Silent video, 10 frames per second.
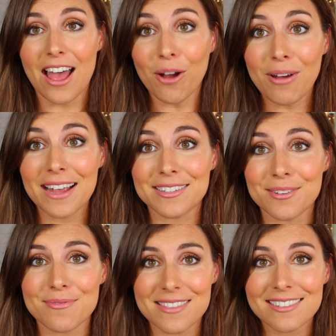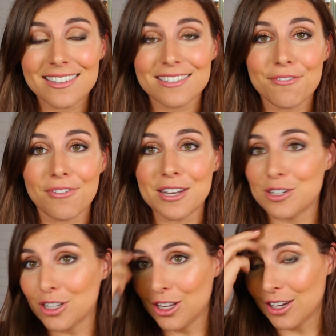Alright, so this is the
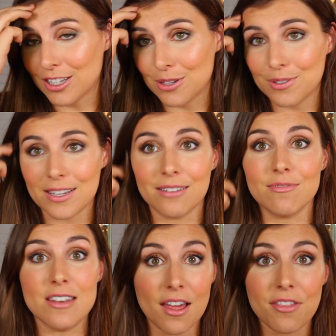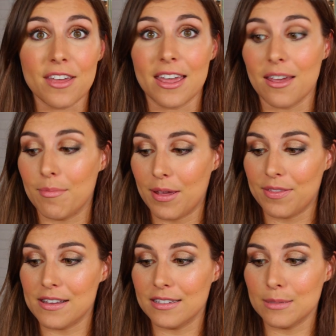finished look using nothing
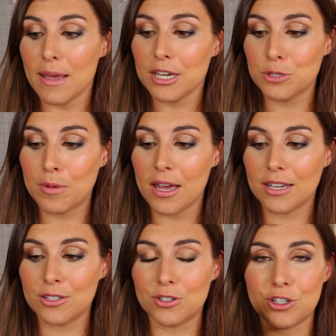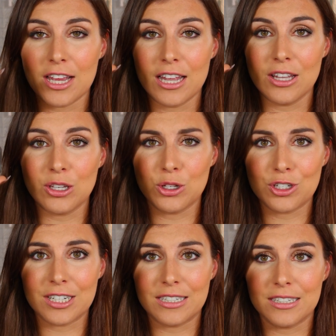but the Smashbox gel
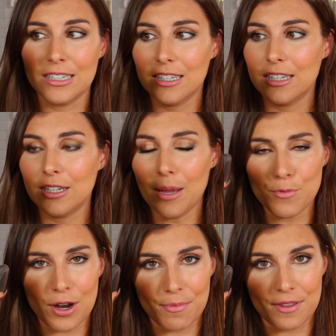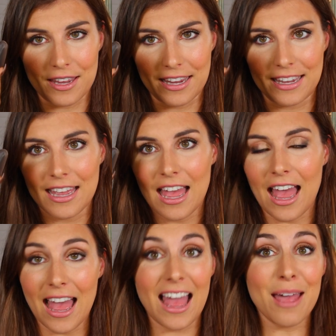cushion gumdrop thing.
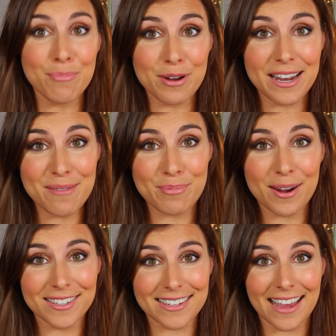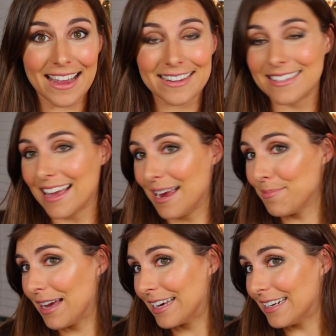I'm pretty impressed, guys.
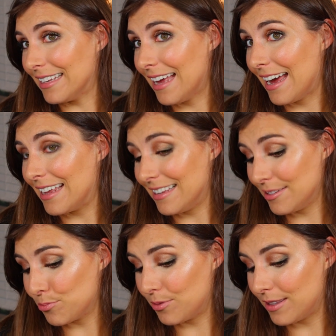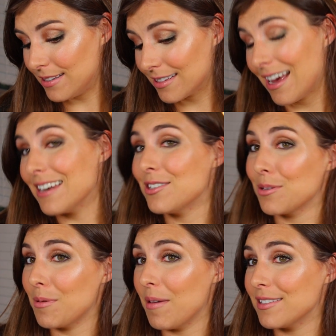I'm not gonna lie. This this kind of
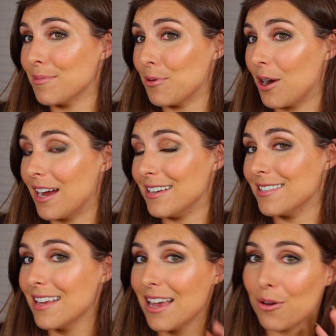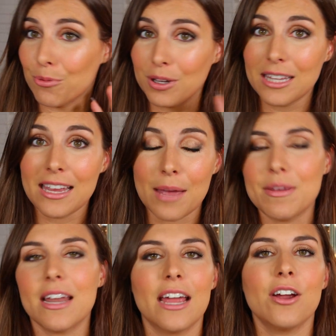took me by surprise. Really, I
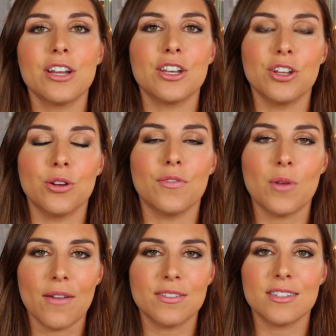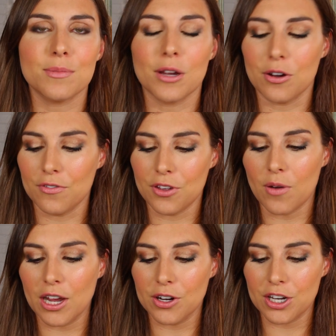mean, I already knew. If you haven't seen my
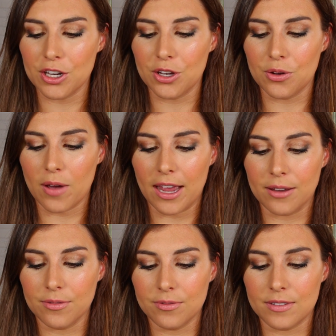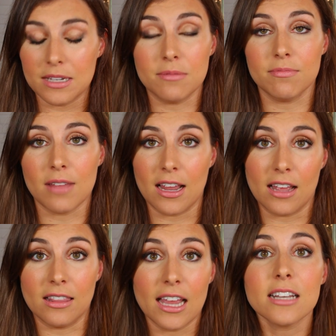review, I already knew I didn't,
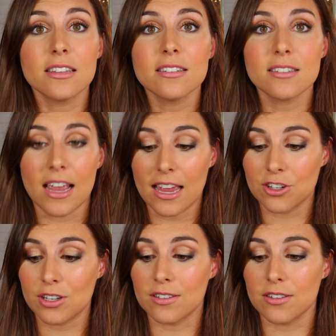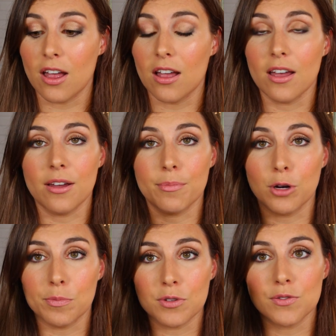I, I liked this. I actually saw a
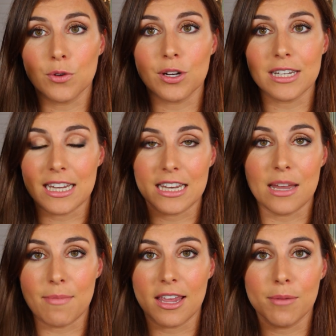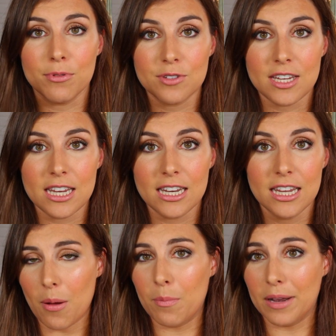purpose for it in a makeup routine,
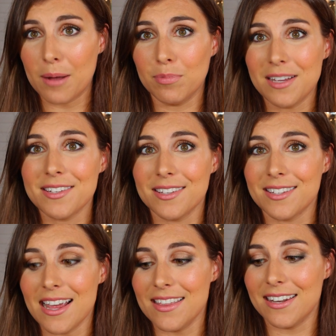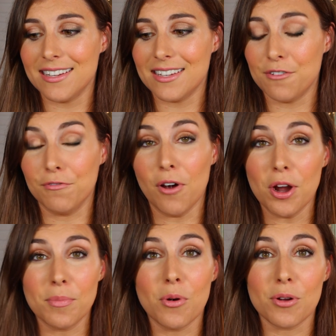but I'm pleased to say that it did
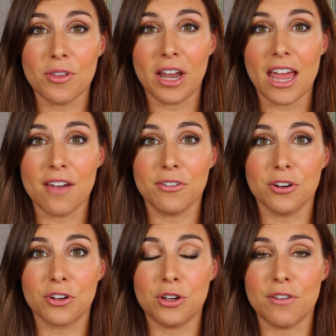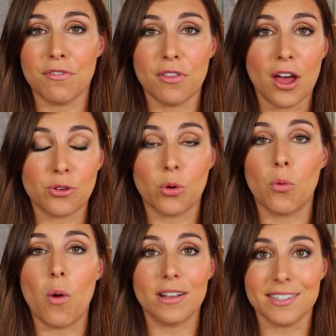far more than I ever could have thought
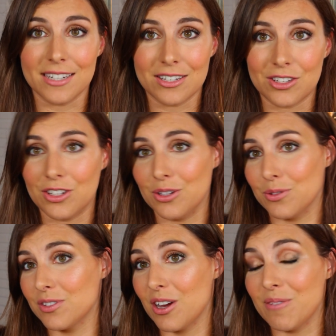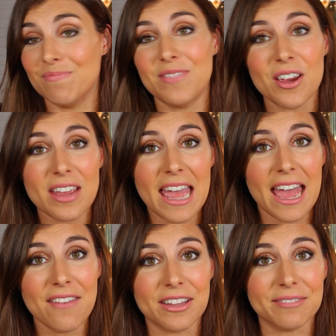or wanted it to do. So there you
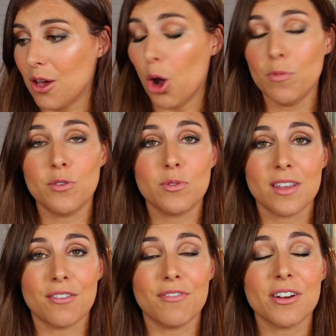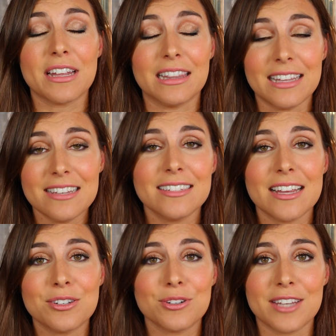have it. Hope this was at the very
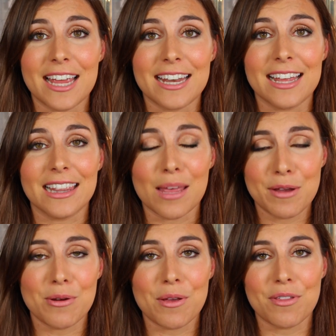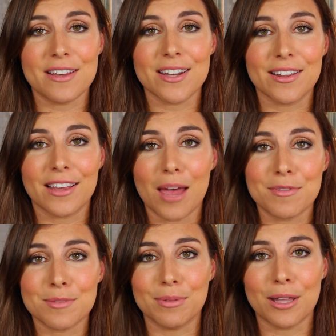least entertaining. Let me know what you think down in the
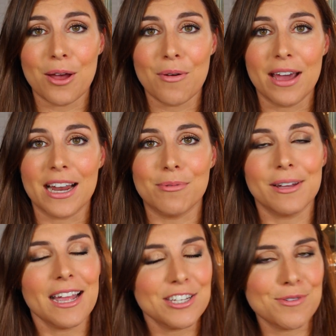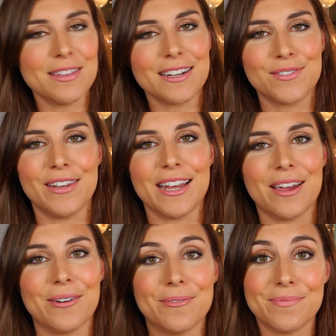comments below, and I will catch you in the next
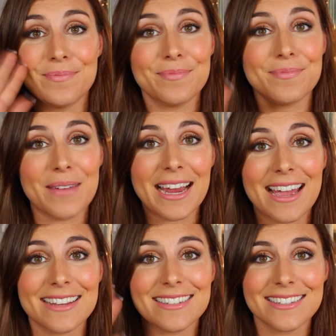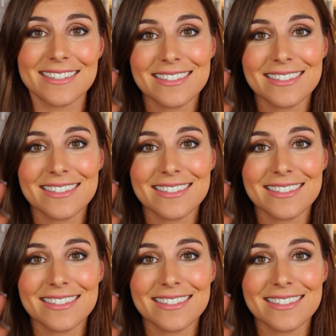video. Bye, guys.